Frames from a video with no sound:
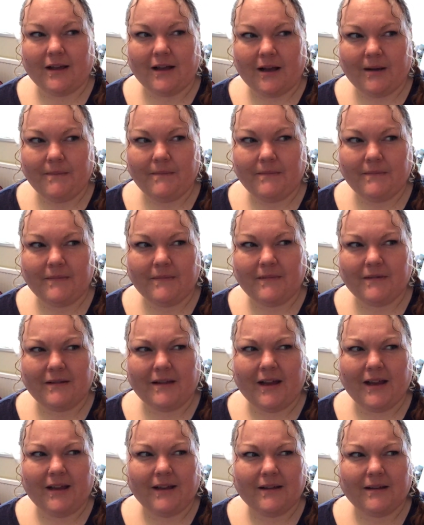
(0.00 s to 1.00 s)
come
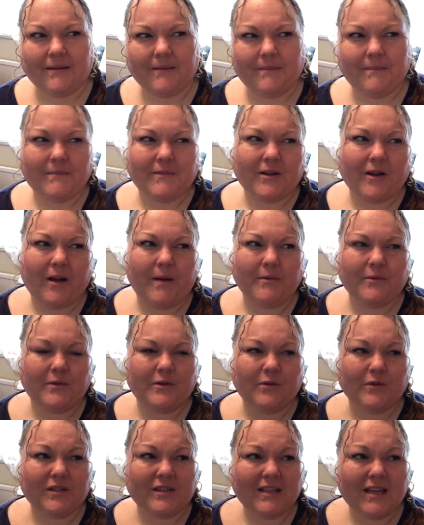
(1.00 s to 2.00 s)
like times
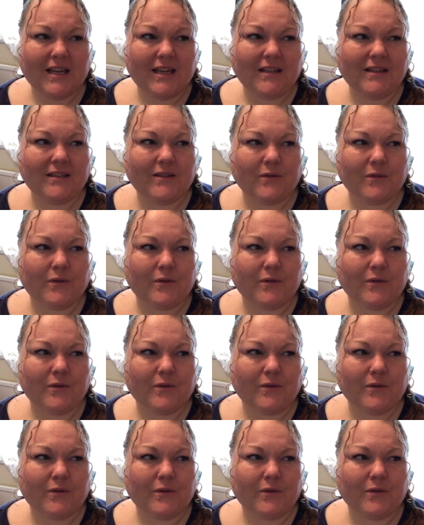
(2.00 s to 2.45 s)
when you're skint,